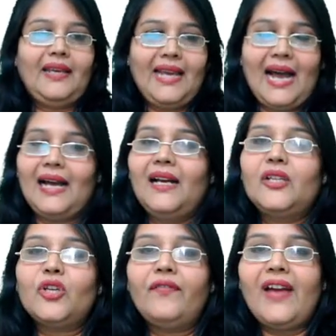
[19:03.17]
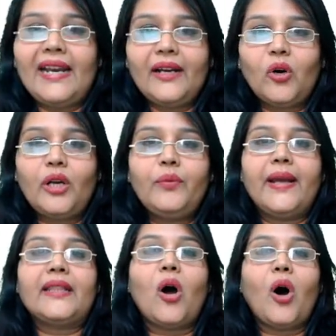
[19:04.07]
Yeah, so very good,
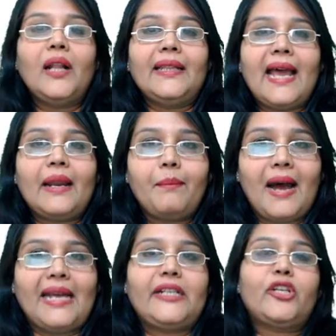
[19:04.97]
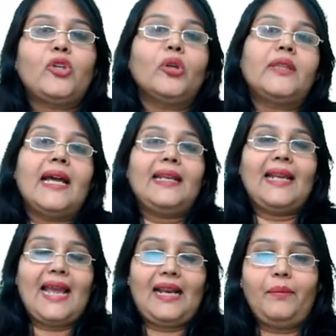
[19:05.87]
with all their might. Tooth and
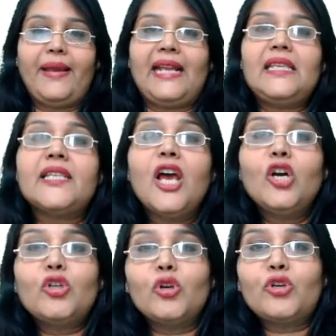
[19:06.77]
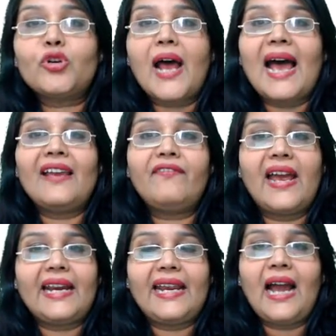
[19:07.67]
nail means to try
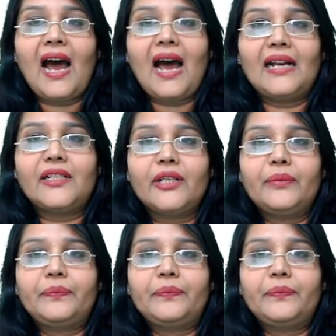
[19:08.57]
very hard.